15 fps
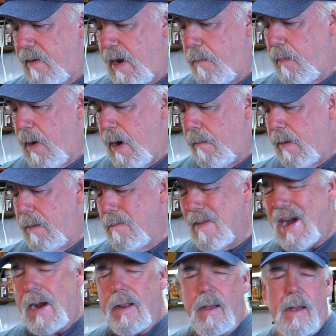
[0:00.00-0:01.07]
they probably
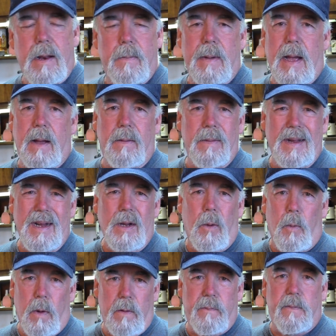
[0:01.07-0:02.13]
might have hit about
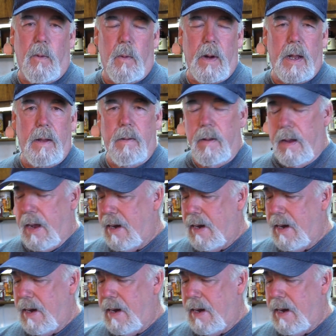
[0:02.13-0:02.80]
140.